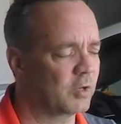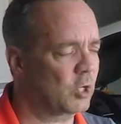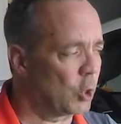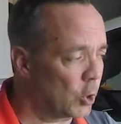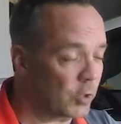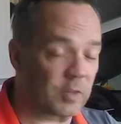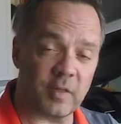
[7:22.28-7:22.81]

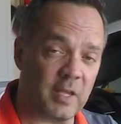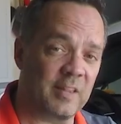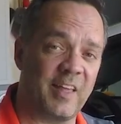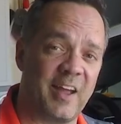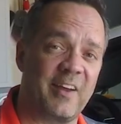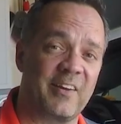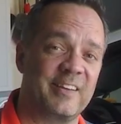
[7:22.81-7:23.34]
good thing
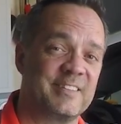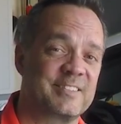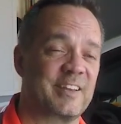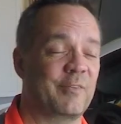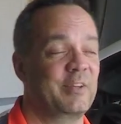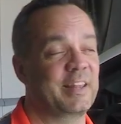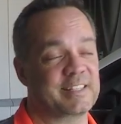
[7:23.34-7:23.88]
there is,
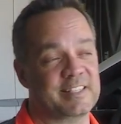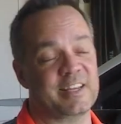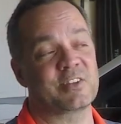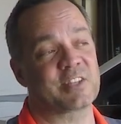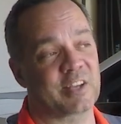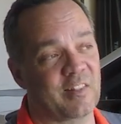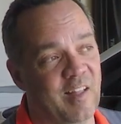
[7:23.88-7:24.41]
that
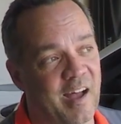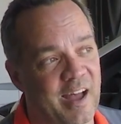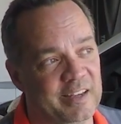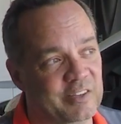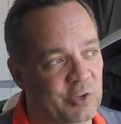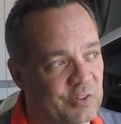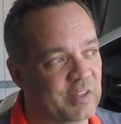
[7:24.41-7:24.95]
sounds like a
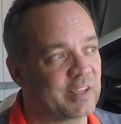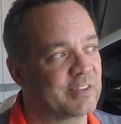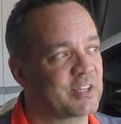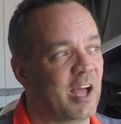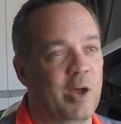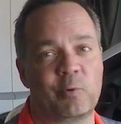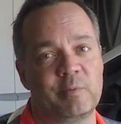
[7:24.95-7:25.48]
lot. Good thing is
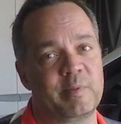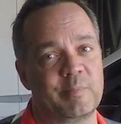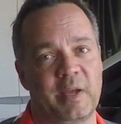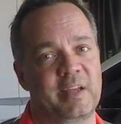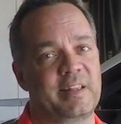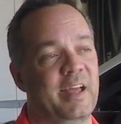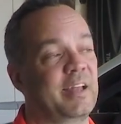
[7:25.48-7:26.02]
I wouldn't be
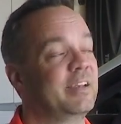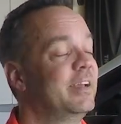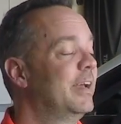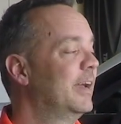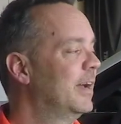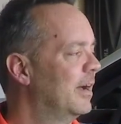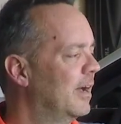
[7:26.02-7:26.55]
paying that.
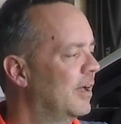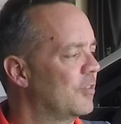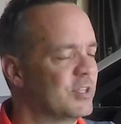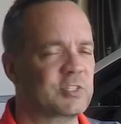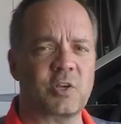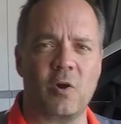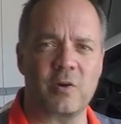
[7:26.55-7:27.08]

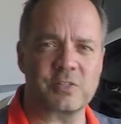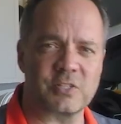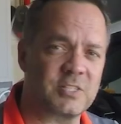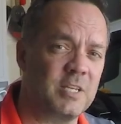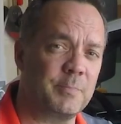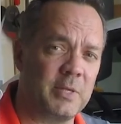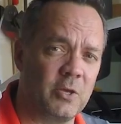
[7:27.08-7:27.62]
This car is a
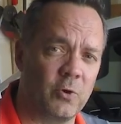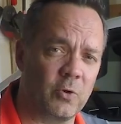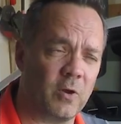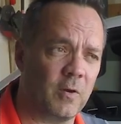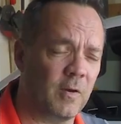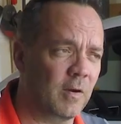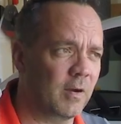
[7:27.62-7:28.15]
CPO
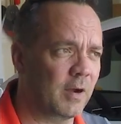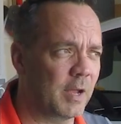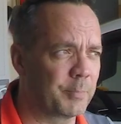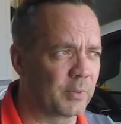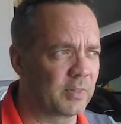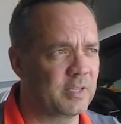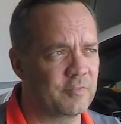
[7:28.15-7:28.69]
car. I
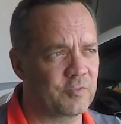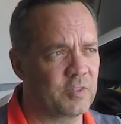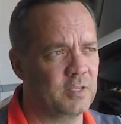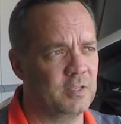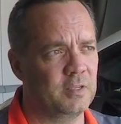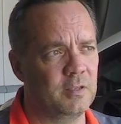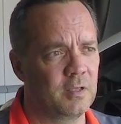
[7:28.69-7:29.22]
believe
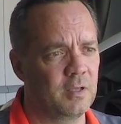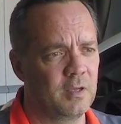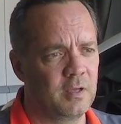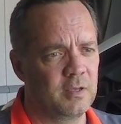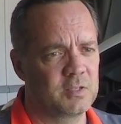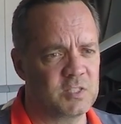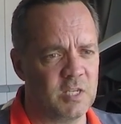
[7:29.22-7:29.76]
the
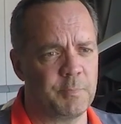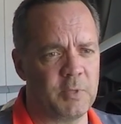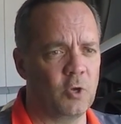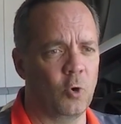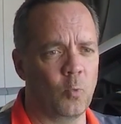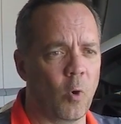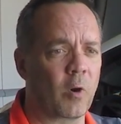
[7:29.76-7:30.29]

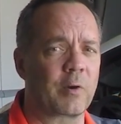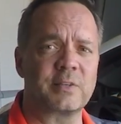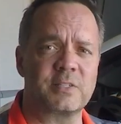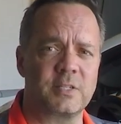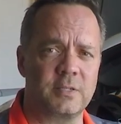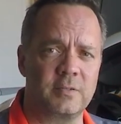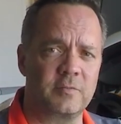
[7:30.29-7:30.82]
CPO
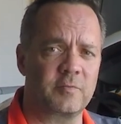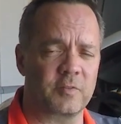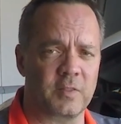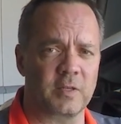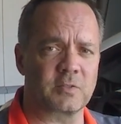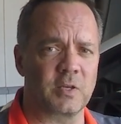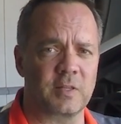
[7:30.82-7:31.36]
warranty for
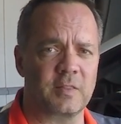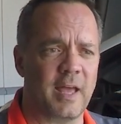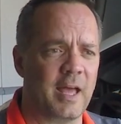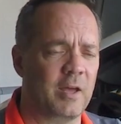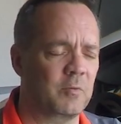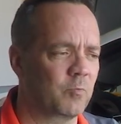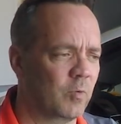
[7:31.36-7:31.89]
things like
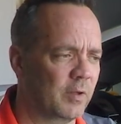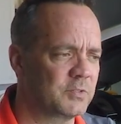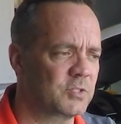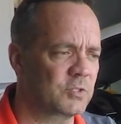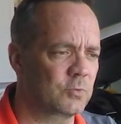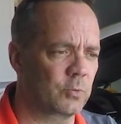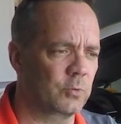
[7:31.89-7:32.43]
that
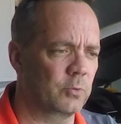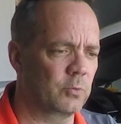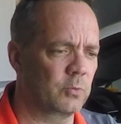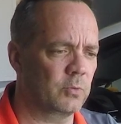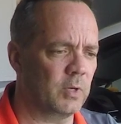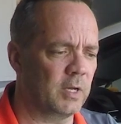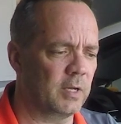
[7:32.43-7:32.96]
runs through